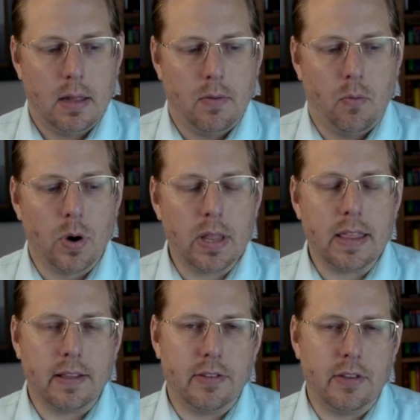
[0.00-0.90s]
one of the
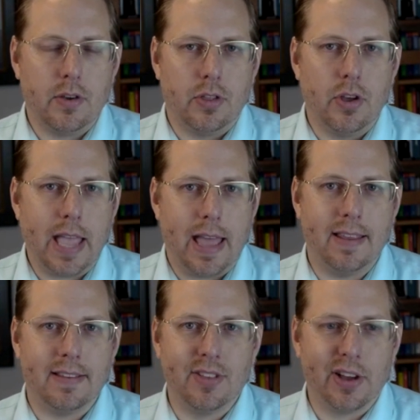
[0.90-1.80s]
things that you can look at
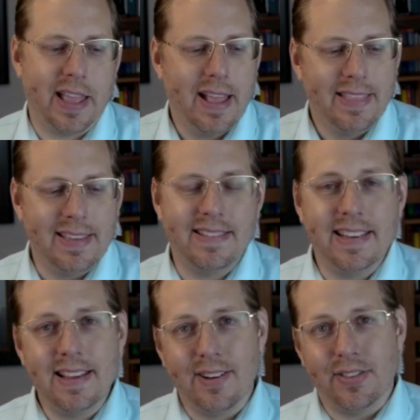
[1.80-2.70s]
is, look, this
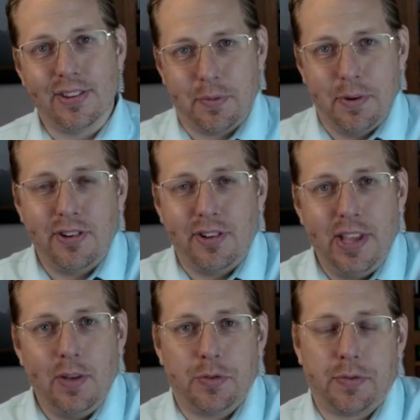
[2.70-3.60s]
original
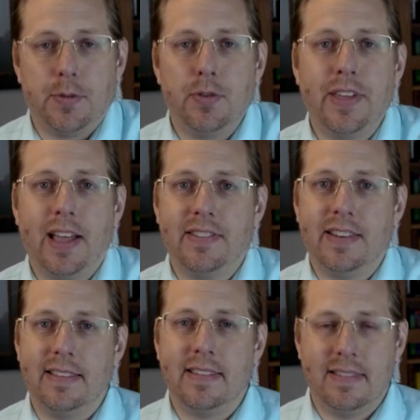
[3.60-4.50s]
deal was from
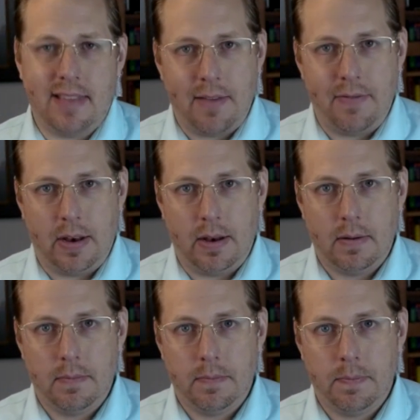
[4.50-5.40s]
2007.
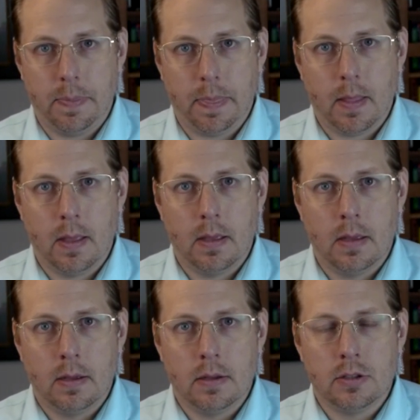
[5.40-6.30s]

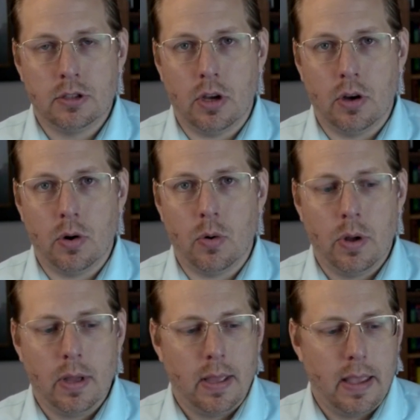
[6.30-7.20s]
So
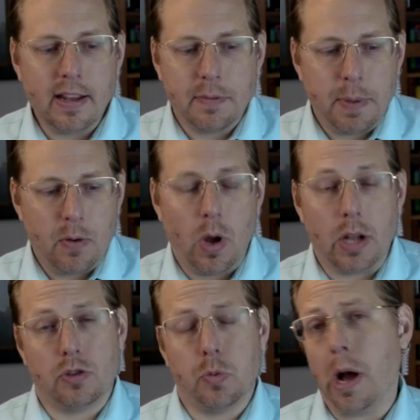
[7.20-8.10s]
it's been,
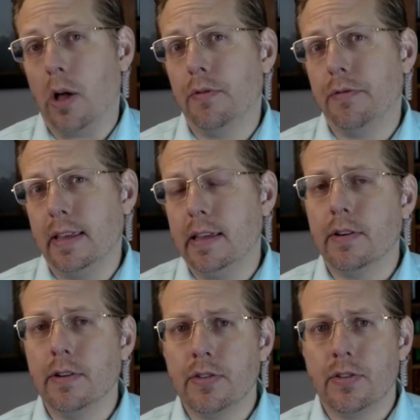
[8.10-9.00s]
what, 12
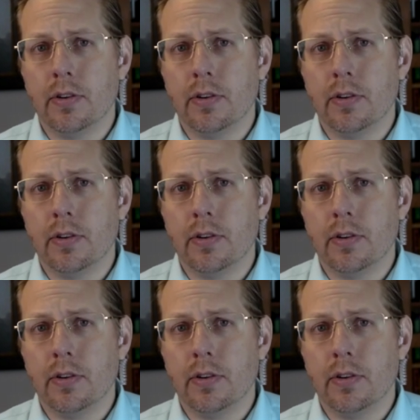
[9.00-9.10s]
years?